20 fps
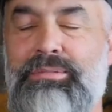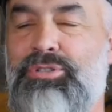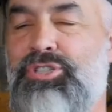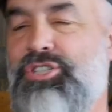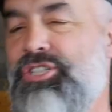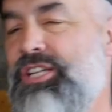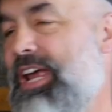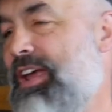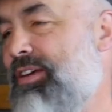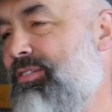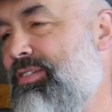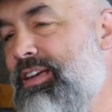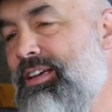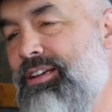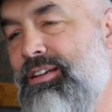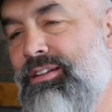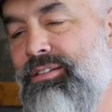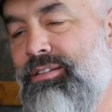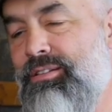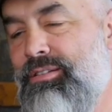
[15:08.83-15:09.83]

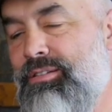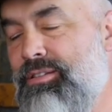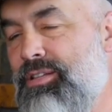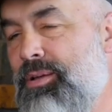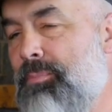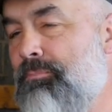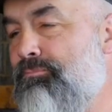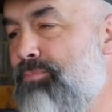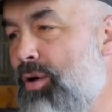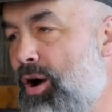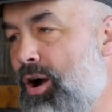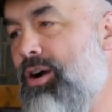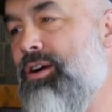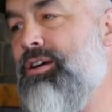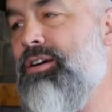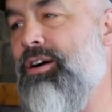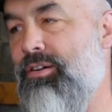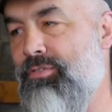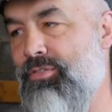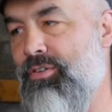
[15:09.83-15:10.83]
shaving the bark
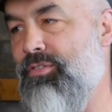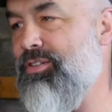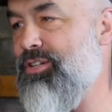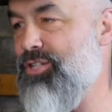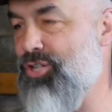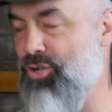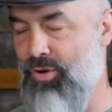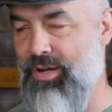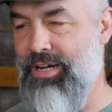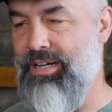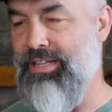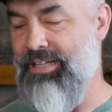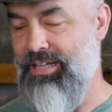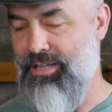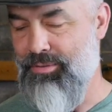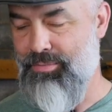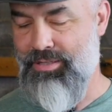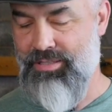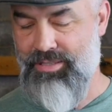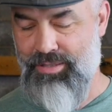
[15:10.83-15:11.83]
off of a tree
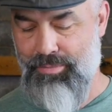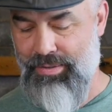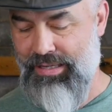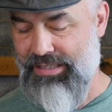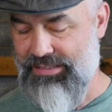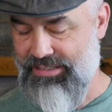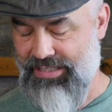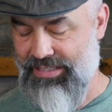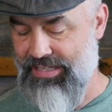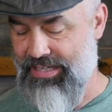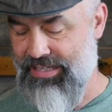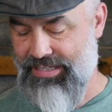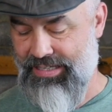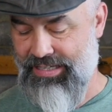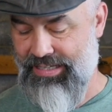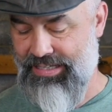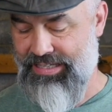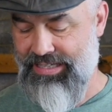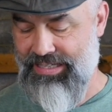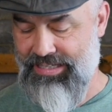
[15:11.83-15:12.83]
limb is the best thing I can
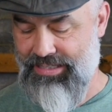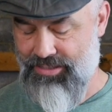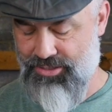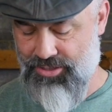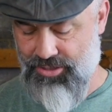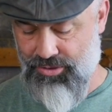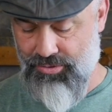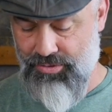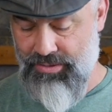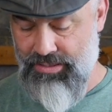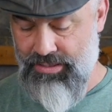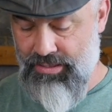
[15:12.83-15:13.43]
akin it to.